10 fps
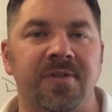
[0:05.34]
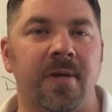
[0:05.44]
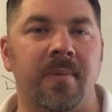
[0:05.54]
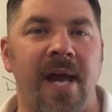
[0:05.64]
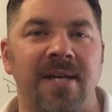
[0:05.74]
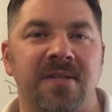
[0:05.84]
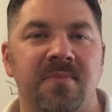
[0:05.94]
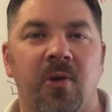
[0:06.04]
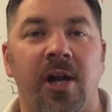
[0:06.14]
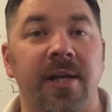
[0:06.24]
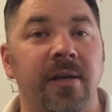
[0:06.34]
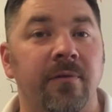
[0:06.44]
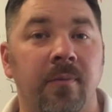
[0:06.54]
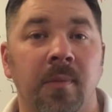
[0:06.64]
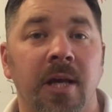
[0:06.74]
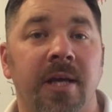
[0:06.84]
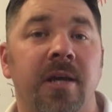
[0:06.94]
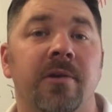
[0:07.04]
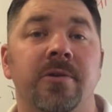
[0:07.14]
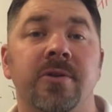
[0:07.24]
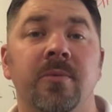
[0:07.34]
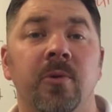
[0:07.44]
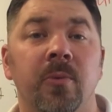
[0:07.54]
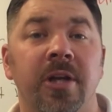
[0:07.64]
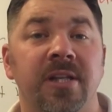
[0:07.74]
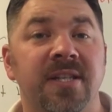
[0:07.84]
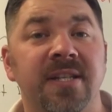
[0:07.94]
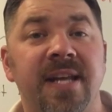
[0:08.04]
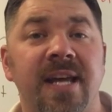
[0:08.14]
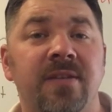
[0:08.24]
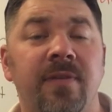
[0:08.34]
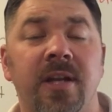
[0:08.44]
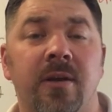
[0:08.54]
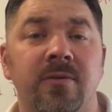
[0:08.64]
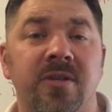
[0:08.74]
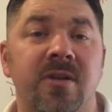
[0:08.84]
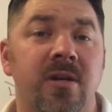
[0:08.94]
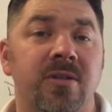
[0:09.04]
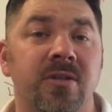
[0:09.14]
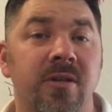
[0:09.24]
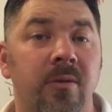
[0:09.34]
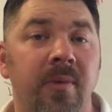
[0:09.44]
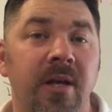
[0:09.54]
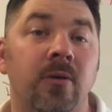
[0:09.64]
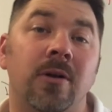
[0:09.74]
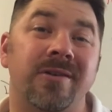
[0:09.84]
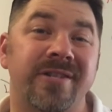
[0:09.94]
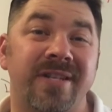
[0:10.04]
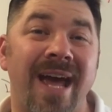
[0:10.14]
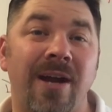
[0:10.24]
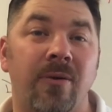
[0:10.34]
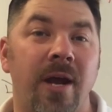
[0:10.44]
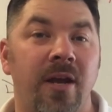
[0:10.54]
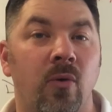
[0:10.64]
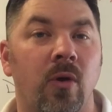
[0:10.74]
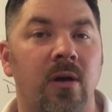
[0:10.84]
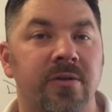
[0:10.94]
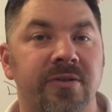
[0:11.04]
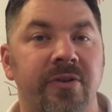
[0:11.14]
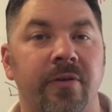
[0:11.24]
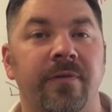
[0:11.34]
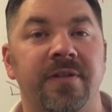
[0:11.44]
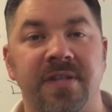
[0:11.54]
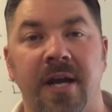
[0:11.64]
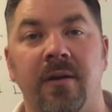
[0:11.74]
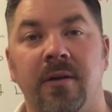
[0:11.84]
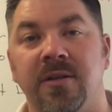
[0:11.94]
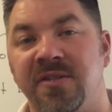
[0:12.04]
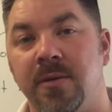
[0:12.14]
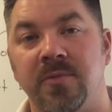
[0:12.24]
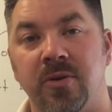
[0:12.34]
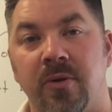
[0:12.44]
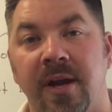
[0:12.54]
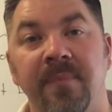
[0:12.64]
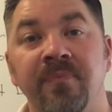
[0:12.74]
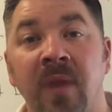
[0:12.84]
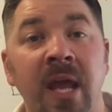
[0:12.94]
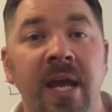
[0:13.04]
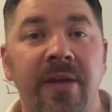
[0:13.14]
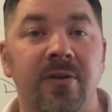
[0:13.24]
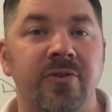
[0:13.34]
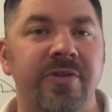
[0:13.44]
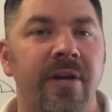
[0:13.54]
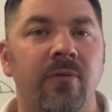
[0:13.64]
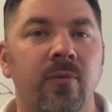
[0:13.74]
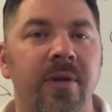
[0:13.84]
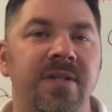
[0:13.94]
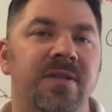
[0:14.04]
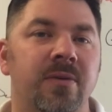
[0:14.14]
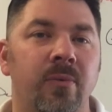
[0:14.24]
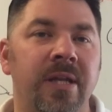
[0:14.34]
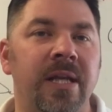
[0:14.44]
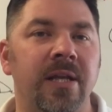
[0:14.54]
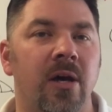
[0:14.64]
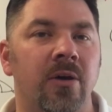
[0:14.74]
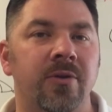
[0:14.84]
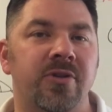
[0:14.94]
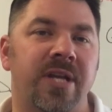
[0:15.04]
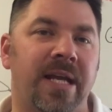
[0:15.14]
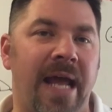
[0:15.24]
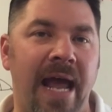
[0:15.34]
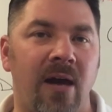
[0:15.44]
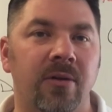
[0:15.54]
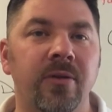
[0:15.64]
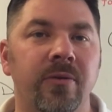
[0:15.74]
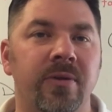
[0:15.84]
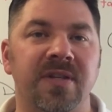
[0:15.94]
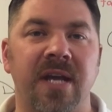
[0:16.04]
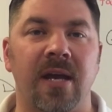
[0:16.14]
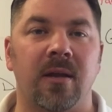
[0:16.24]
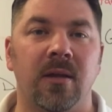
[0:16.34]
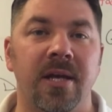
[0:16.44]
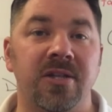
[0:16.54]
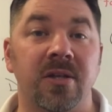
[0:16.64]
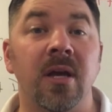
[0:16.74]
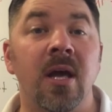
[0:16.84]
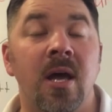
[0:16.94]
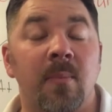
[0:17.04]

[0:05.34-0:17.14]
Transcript: What's up guys, it's Brian again from Lake Hickory Scuba Marina. Today's video discussion is going to be on our SAC rate or our surface air consumption rate. And there's several reasons that we need to understand how to do this calculation,